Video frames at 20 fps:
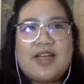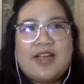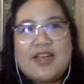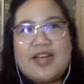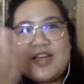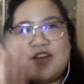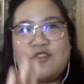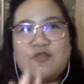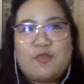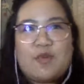I
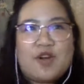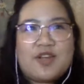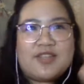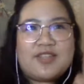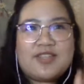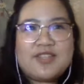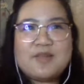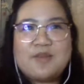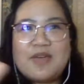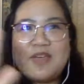kind of
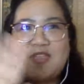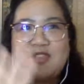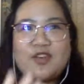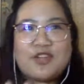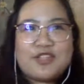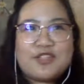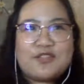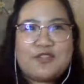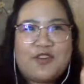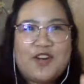process my
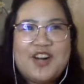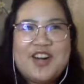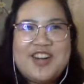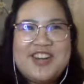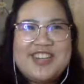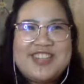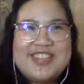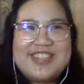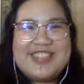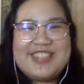thoughts
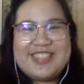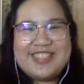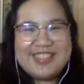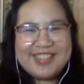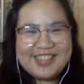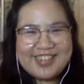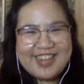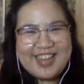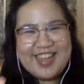first.